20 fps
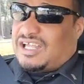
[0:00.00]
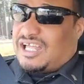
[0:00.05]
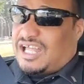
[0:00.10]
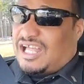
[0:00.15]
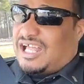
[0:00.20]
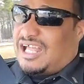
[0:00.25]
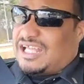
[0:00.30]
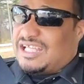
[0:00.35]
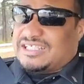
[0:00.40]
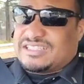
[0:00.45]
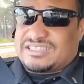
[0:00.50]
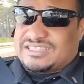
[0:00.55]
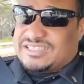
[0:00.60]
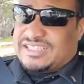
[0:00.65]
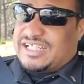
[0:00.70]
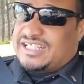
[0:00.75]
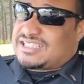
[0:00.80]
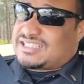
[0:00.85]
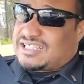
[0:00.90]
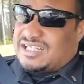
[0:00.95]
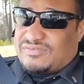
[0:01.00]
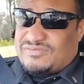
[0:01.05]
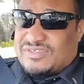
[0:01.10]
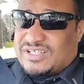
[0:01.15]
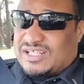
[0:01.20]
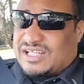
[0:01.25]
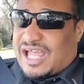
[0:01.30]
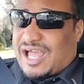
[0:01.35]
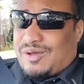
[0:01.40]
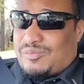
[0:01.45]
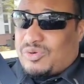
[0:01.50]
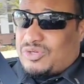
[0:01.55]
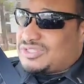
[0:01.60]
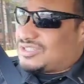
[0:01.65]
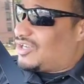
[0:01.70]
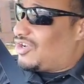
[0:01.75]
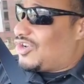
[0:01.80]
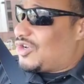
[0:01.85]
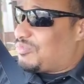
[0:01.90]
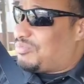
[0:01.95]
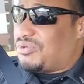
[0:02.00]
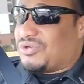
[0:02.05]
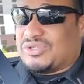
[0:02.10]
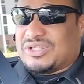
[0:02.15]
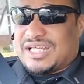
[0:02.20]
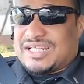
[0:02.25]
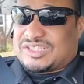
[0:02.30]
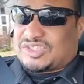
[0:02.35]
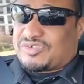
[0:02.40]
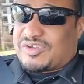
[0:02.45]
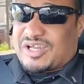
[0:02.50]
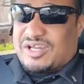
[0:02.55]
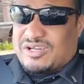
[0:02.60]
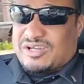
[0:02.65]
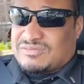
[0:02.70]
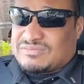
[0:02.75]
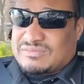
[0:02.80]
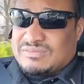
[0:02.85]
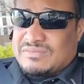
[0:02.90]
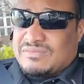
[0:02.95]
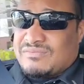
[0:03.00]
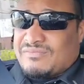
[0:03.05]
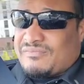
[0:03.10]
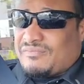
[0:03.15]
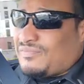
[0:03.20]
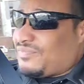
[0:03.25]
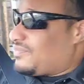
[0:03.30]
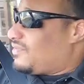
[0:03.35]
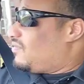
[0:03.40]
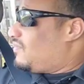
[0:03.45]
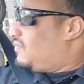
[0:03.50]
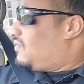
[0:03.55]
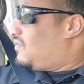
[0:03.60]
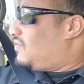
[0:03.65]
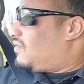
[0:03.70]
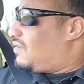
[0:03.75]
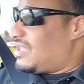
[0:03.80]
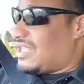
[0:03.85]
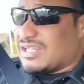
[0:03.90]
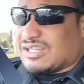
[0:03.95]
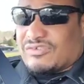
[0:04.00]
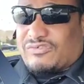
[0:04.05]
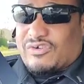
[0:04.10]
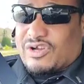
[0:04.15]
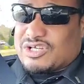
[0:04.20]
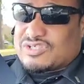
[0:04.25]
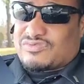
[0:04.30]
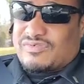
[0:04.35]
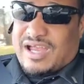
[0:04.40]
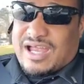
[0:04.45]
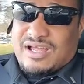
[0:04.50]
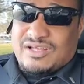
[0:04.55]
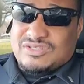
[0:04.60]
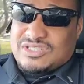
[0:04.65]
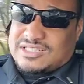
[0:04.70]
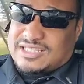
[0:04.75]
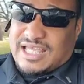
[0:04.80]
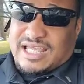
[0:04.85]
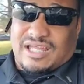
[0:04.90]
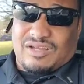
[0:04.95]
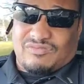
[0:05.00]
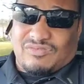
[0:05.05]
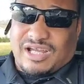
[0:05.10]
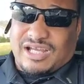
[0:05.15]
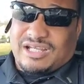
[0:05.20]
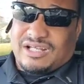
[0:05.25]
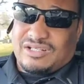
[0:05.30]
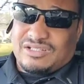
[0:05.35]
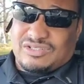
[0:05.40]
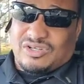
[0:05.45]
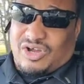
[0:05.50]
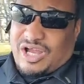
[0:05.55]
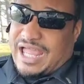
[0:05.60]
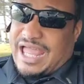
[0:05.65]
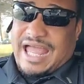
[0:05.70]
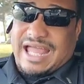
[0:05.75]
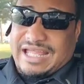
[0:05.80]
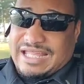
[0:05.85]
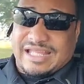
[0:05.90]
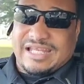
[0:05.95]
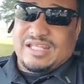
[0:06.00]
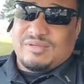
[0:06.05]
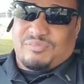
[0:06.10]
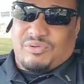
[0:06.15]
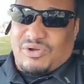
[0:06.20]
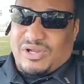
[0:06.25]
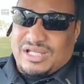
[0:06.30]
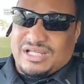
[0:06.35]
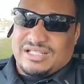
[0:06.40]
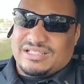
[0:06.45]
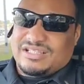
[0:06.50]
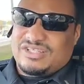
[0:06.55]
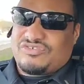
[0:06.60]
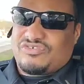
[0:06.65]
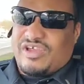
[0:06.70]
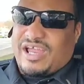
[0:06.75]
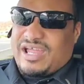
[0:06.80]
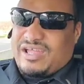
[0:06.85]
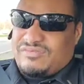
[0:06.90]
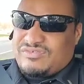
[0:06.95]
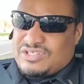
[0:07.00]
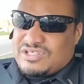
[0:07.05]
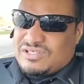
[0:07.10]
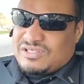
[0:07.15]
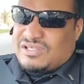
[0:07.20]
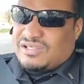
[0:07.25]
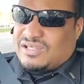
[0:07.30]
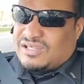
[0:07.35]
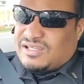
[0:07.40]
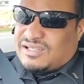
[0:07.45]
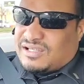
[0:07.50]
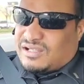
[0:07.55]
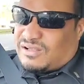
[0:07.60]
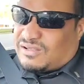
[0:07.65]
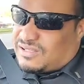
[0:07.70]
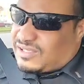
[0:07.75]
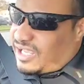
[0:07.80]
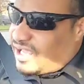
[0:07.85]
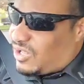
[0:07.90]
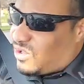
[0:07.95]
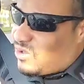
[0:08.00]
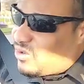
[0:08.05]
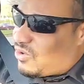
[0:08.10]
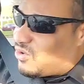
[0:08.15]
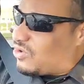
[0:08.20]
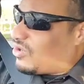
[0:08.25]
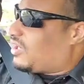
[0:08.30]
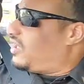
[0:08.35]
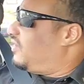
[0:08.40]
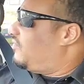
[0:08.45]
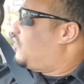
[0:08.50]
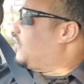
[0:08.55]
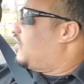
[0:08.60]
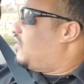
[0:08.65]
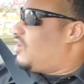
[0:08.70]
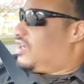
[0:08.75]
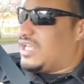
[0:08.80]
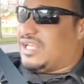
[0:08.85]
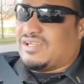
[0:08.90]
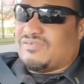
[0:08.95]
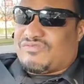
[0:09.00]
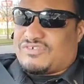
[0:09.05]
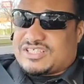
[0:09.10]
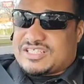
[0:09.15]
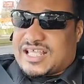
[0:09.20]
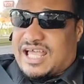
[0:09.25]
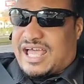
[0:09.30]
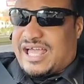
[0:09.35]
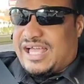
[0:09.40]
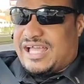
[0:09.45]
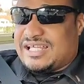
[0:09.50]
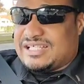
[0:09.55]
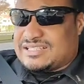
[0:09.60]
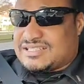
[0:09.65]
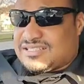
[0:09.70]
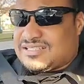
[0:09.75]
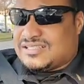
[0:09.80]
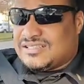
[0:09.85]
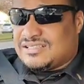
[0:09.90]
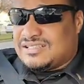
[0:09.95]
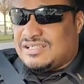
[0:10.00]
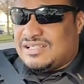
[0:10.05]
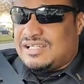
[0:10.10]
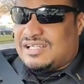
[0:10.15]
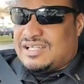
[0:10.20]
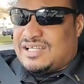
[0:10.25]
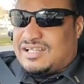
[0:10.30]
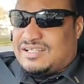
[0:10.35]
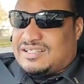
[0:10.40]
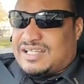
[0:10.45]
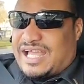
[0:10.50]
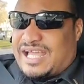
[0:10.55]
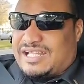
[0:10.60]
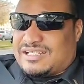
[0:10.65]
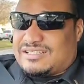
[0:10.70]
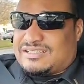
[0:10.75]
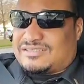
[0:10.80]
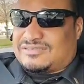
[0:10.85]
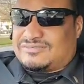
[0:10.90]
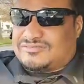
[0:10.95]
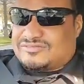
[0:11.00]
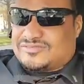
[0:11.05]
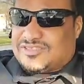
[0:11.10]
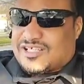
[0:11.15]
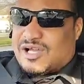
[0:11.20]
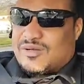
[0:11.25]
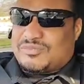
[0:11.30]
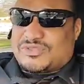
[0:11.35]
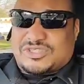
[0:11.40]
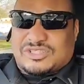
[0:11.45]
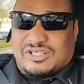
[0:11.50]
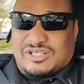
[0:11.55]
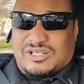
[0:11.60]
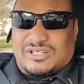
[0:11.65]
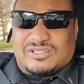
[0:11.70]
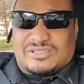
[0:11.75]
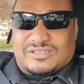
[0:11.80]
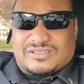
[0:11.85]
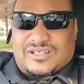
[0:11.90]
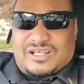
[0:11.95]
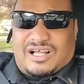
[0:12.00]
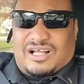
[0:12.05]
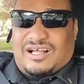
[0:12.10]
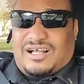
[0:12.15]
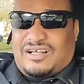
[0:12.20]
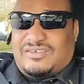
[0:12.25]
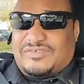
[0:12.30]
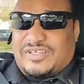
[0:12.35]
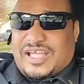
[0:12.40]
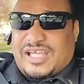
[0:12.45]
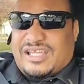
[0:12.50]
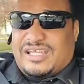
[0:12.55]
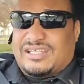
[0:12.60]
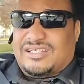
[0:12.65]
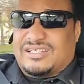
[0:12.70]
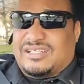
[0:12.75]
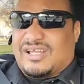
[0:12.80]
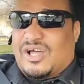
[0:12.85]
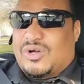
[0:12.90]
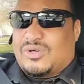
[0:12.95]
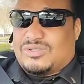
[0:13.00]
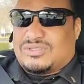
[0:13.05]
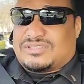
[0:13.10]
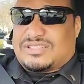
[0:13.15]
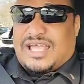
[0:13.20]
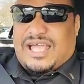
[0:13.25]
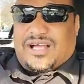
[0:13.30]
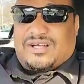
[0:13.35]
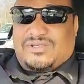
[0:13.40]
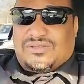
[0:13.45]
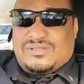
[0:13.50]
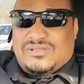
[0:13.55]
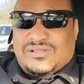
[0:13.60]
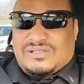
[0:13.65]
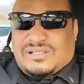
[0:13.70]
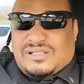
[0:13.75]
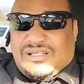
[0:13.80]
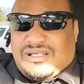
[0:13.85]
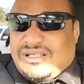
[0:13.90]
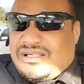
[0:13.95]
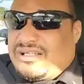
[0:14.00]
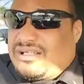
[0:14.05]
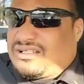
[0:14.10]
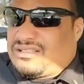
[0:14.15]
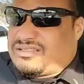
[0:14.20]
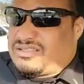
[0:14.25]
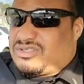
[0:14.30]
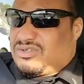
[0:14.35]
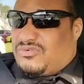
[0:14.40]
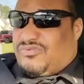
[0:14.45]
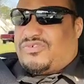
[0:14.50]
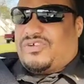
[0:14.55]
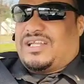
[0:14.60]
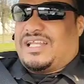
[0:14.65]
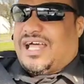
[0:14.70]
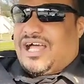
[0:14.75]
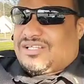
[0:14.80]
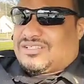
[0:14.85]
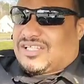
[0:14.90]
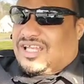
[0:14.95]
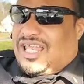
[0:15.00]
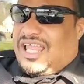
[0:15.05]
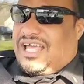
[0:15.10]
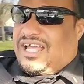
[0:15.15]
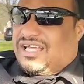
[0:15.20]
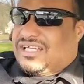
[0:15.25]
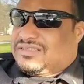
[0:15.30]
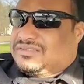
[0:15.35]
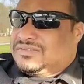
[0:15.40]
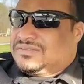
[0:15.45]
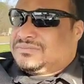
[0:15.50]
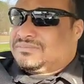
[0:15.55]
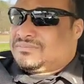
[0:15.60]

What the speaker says: It's just if the Cowboys are going to pull that trigger in the first round, second round, or at any point in the draft, or if they're going to emphasize that dumpster of a nose tackle to fill out the line.